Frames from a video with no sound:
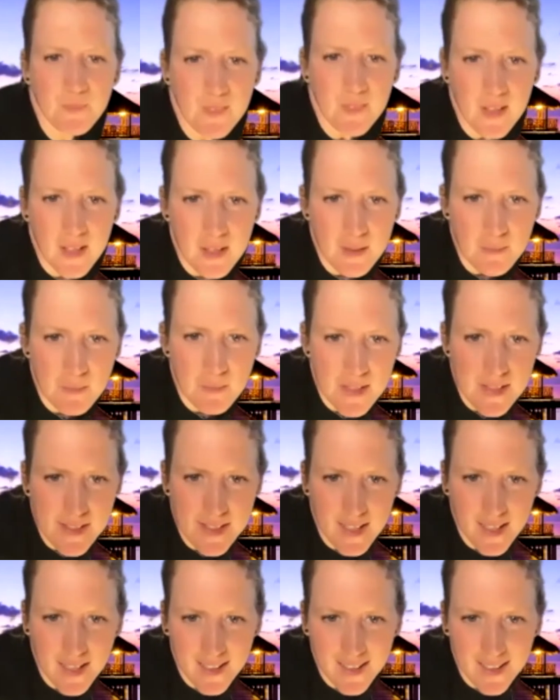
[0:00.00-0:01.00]
Let me
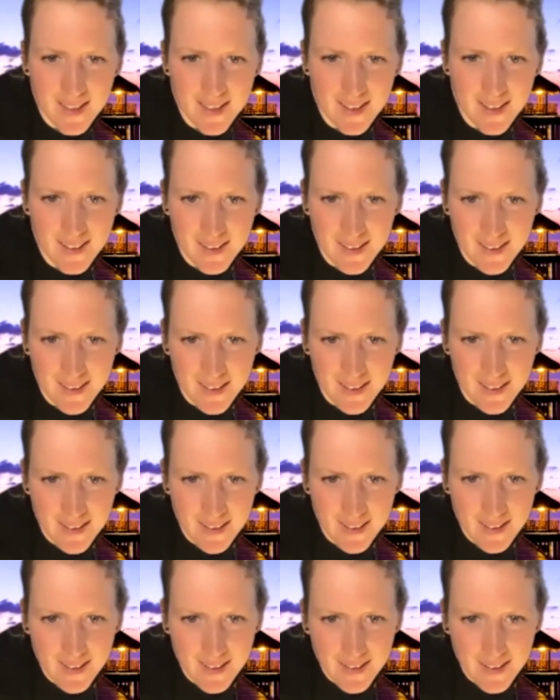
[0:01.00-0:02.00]
see.
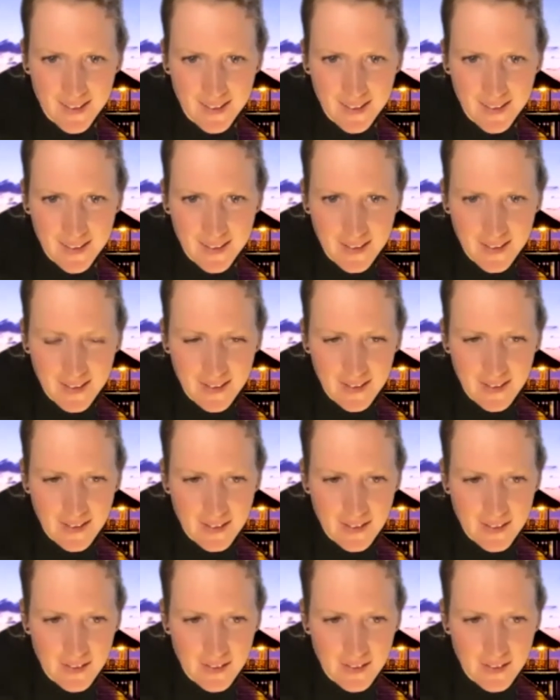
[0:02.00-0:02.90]
Okay.